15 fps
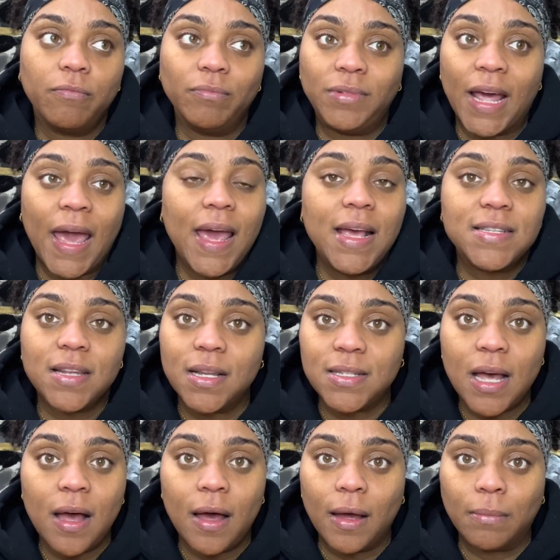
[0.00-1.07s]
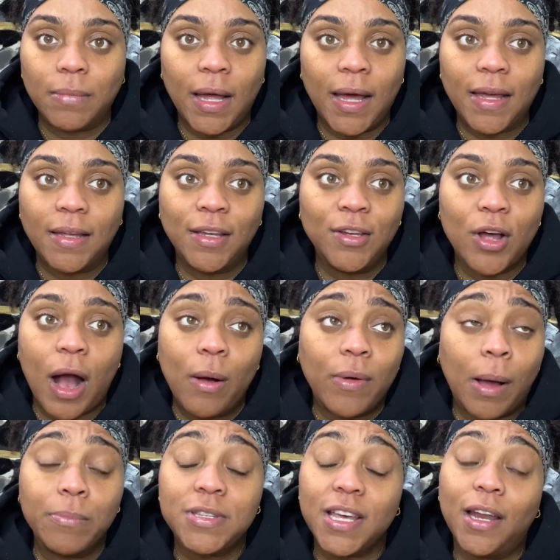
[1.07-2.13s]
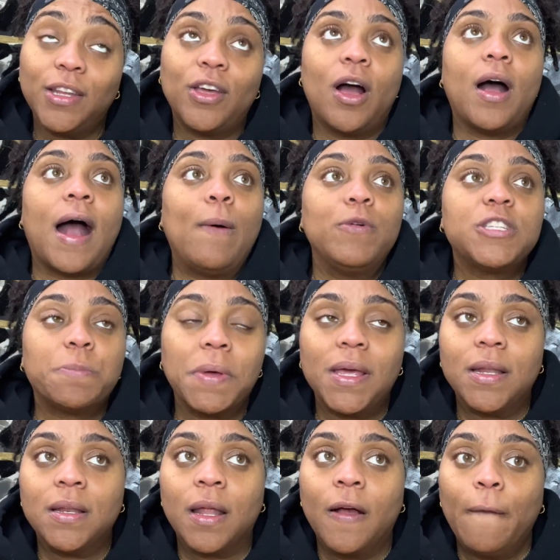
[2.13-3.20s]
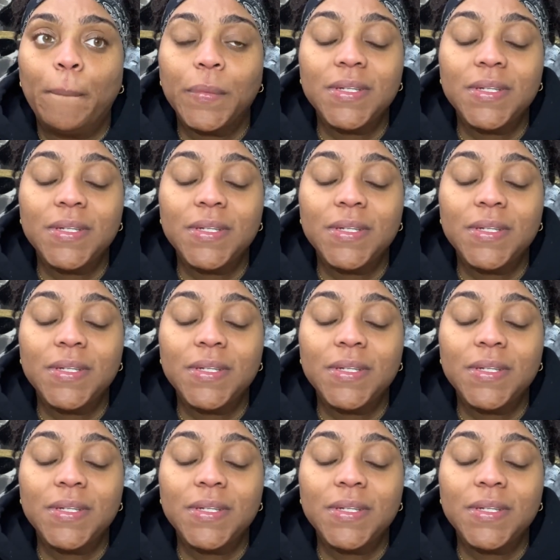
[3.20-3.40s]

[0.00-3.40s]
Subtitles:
Days at a time. Like, I'm telling y'all, I would spend